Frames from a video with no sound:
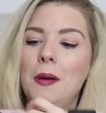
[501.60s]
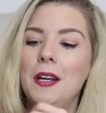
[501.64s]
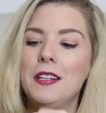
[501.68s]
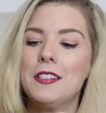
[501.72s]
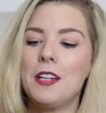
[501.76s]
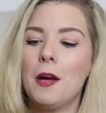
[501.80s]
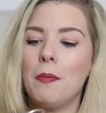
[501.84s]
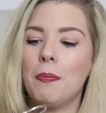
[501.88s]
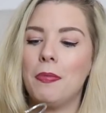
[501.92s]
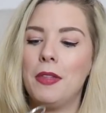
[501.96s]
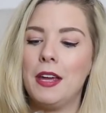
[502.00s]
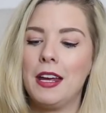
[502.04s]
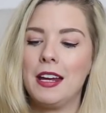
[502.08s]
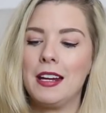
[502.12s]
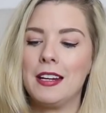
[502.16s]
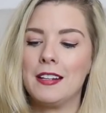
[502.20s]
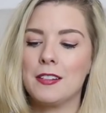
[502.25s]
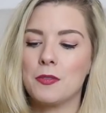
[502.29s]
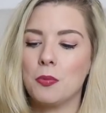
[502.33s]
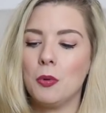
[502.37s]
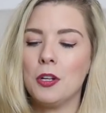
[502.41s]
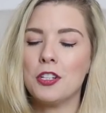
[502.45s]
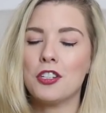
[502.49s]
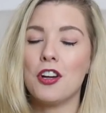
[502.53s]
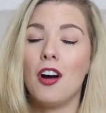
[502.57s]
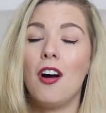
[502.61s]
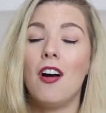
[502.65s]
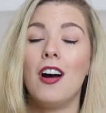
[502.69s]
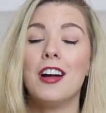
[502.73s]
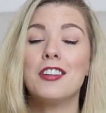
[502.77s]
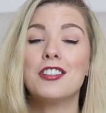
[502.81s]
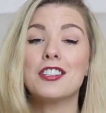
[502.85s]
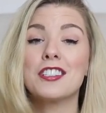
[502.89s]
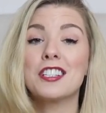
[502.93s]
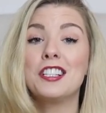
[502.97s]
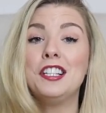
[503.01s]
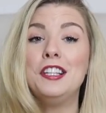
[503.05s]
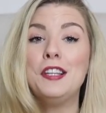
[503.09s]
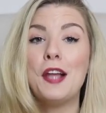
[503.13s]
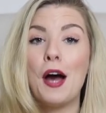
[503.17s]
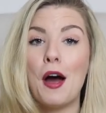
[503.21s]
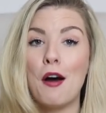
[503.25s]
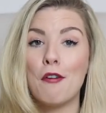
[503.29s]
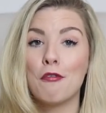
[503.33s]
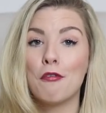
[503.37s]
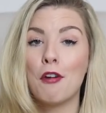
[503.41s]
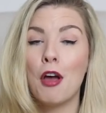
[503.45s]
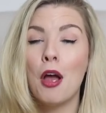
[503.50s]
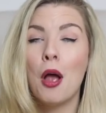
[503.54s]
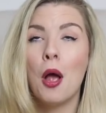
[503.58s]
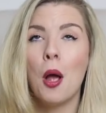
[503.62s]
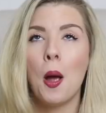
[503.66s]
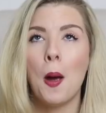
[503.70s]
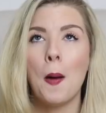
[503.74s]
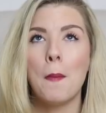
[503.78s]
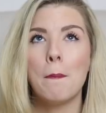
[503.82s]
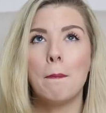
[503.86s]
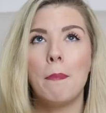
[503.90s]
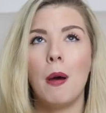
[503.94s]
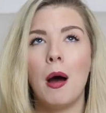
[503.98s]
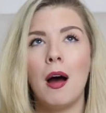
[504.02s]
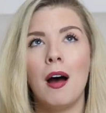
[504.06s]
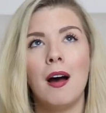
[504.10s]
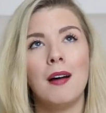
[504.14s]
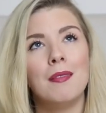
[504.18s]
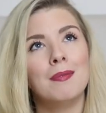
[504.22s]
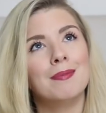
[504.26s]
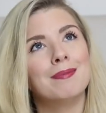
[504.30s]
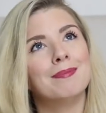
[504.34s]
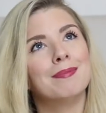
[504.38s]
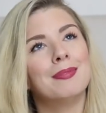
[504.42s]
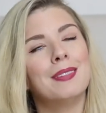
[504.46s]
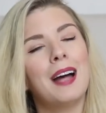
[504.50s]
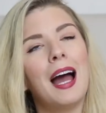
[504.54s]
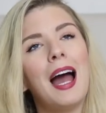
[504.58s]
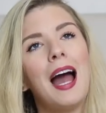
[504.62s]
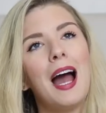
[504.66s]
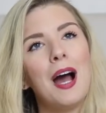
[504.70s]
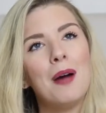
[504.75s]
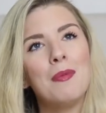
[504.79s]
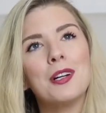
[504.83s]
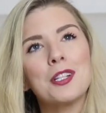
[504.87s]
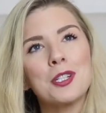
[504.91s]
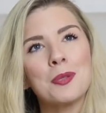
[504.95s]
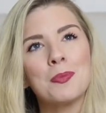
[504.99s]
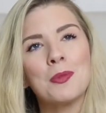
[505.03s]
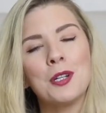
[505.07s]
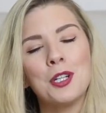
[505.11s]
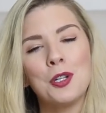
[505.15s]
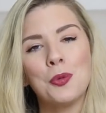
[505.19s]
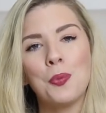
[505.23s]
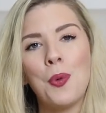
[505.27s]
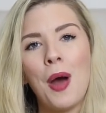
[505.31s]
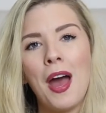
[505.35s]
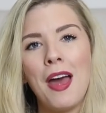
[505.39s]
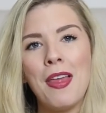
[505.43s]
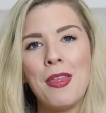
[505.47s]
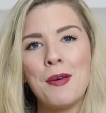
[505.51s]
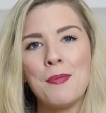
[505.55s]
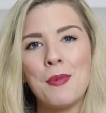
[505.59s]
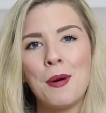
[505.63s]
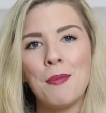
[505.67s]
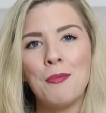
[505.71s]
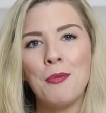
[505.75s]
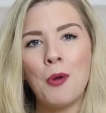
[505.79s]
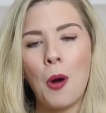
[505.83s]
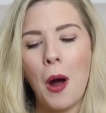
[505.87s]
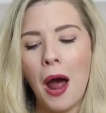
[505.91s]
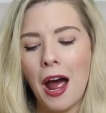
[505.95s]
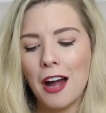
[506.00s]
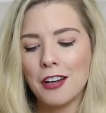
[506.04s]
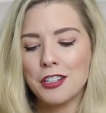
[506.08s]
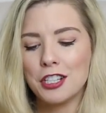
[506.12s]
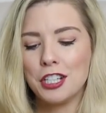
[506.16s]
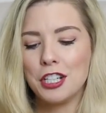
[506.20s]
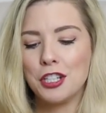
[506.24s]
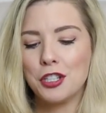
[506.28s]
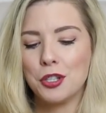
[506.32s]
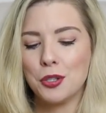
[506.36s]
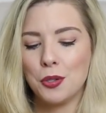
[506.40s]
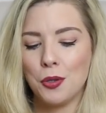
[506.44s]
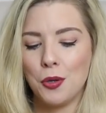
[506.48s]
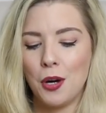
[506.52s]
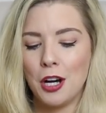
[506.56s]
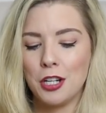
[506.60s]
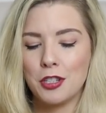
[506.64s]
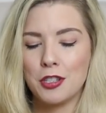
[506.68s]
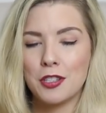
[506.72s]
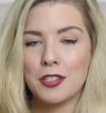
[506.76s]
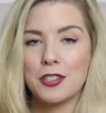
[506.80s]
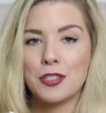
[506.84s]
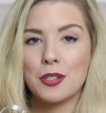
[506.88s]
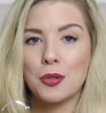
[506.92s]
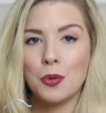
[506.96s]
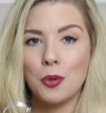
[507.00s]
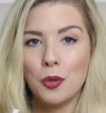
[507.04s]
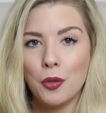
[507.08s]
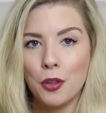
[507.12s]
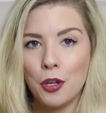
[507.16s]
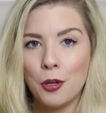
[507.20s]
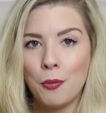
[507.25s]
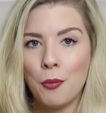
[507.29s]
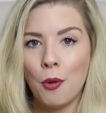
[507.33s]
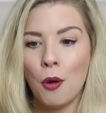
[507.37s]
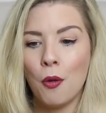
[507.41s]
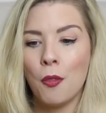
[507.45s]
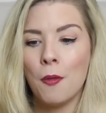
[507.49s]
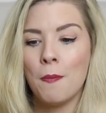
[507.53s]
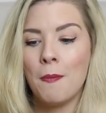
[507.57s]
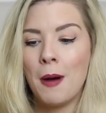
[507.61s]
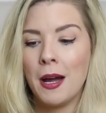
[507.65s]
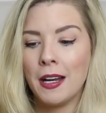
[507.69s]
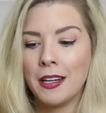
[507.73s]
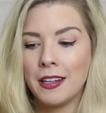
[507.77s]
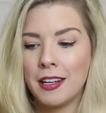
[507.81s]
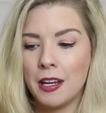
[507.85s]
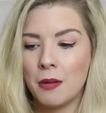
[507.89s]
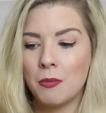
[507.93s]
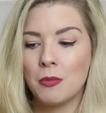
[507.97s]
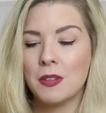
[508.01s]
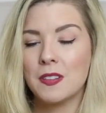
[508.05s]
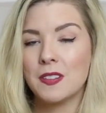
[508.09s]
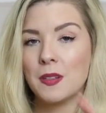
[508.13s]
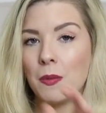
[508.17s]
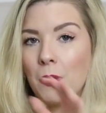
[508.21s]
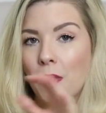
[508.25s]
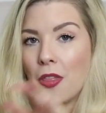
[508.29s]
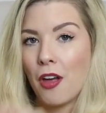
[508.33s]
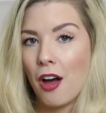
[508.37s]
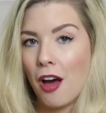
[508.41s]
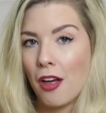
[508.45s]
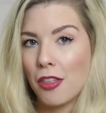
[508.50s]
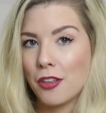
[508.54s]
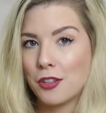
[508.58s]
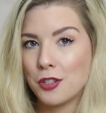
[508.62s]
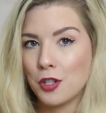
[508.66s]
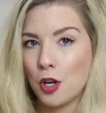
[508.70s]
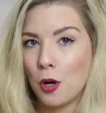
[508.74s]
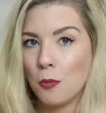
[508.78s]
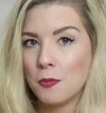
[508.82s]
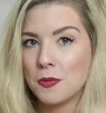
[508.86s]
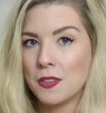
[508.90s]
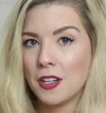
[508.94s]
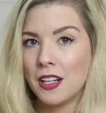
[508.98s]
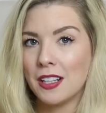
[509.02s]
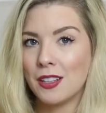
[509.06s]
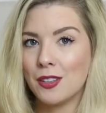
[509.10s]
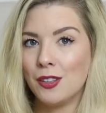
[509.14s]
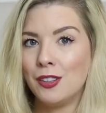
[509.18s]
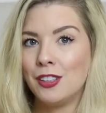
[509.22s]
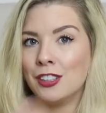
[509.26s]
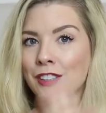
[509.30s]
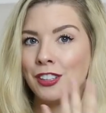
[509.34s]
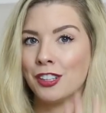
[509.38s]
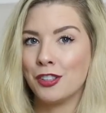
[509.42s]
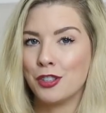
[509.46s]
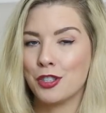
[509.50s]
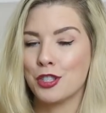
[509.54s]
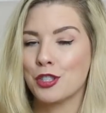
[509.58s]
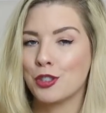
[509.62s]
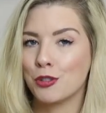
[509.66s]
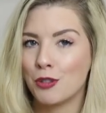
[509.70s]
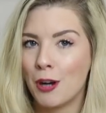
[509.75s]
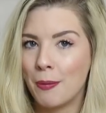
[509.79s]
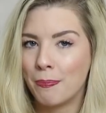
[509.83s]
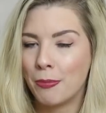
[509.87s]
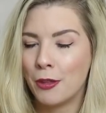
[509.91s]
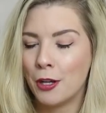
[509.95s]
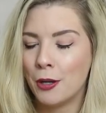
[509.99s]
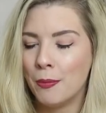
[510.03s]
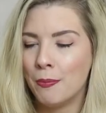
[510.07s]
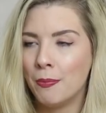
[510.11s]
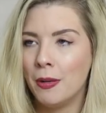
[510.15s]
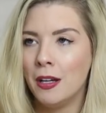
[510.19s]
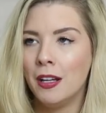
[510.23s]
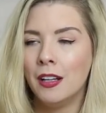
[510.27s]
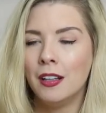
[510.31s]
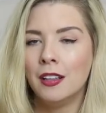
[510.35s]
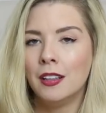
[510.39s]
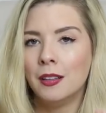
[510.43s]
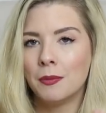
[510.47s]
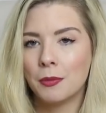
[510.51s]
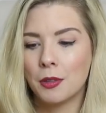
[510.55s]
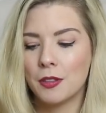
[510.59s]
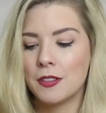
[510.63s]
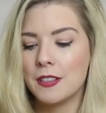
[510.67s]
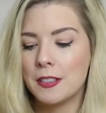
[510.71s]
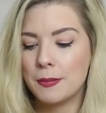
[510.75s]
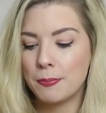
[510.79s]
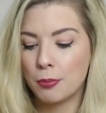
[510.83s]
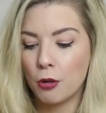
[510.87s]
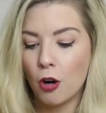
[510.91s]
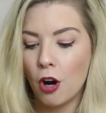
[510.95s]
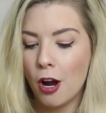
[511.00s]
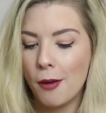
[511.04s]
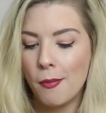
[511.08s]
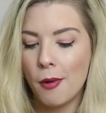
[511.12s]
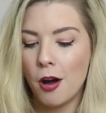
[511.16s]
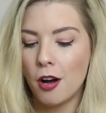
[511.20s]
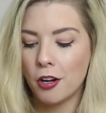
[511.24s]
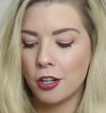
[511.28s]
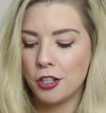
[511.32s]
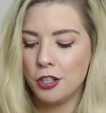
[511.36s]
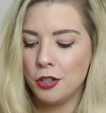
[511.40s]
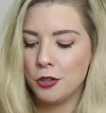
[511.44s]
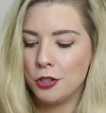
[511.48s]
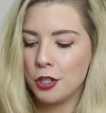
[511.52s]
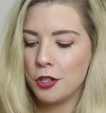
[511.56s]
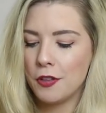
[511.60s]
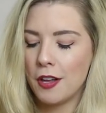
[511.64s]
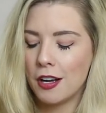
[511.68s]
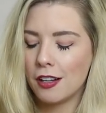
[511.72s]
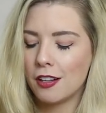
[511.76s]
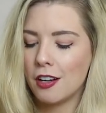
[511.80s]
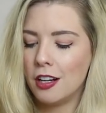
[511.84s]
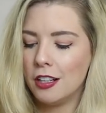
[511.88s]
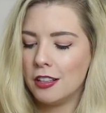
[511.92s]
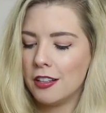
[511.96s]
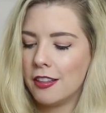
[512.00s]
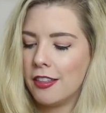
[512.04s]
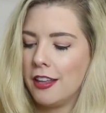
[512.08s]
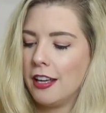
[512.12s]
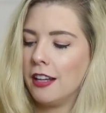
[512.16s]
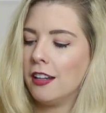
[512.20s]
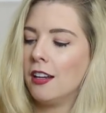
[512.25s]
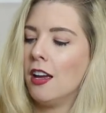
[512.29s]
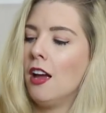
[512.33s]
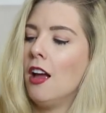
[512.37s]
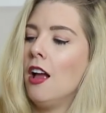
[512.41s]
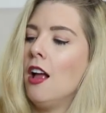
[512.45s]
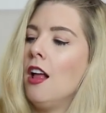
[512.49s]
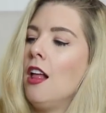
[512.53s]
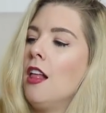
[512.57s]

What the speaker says: picked up these, which I just love, but how much I'm going to wear them, I'm not actually sure. I just saw them on the mannequin with some of the other tops I got, and I just grabbed them because it's Primark and you do that kind of thing.